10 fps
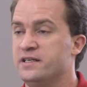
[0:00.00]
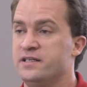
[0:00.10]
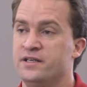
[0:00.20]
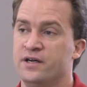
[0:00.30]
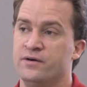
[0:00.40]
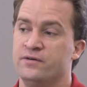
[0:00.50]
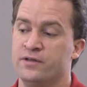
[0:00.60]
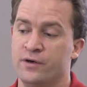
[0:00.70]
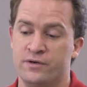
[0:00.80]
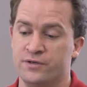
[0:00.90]
you know,
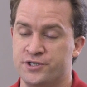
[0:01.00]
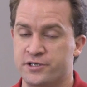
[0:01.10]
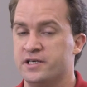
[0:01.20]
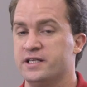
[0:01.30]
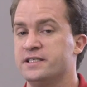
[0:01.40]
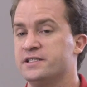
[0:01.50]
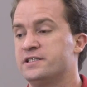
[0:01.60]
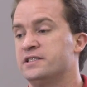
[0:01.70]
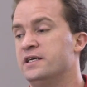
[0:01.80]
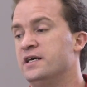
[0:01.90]
local journalists